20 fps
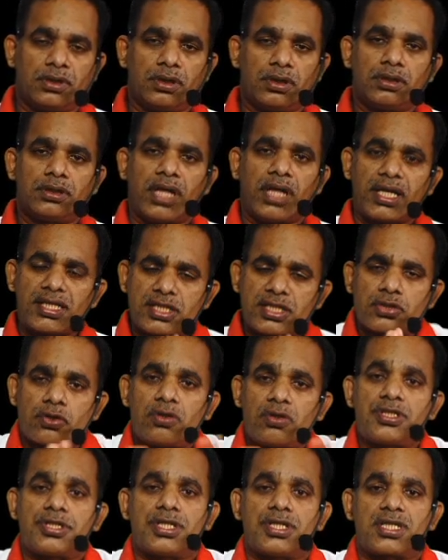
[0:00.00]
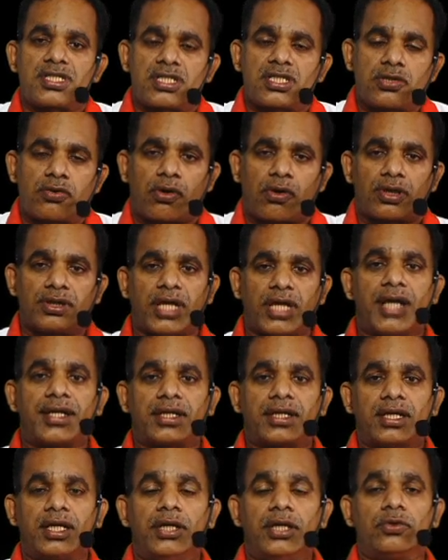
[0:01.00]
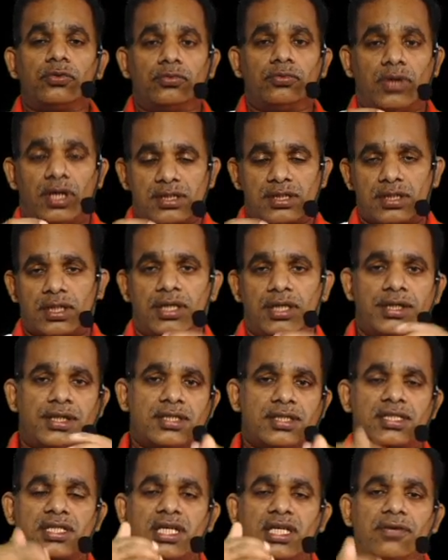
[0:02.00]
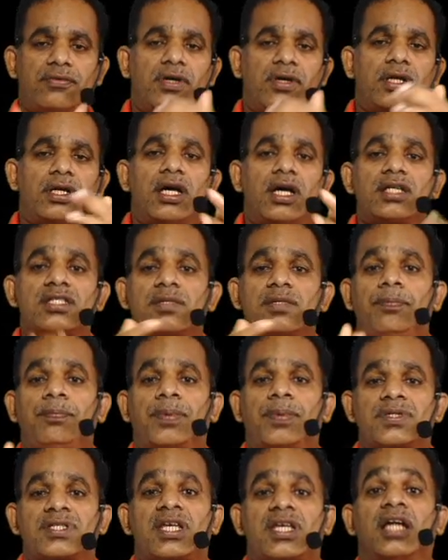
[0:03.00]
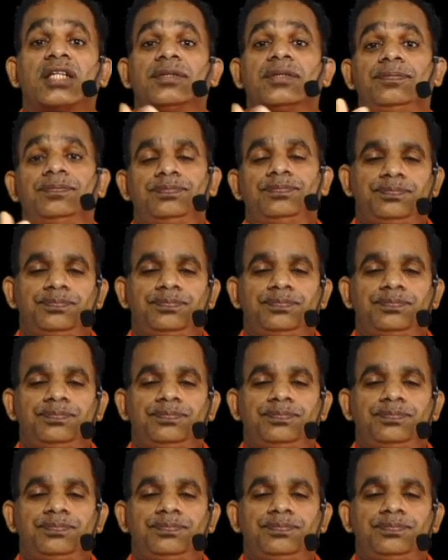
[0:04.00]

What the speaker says: There is no GST on that laddu, as it is given as prasadam.